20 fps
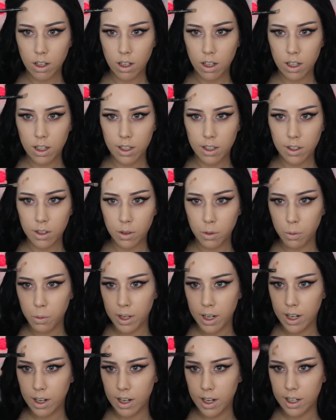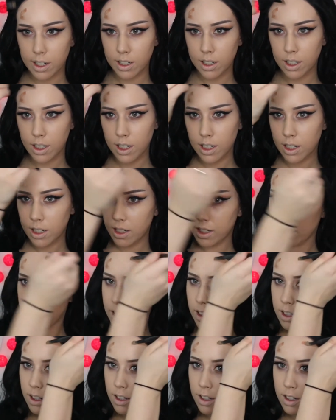on where I need
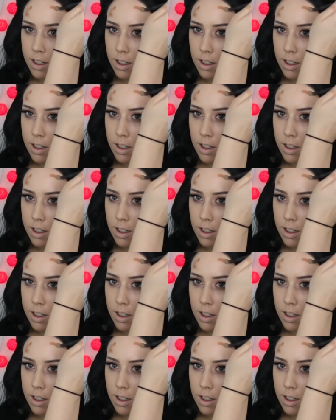it.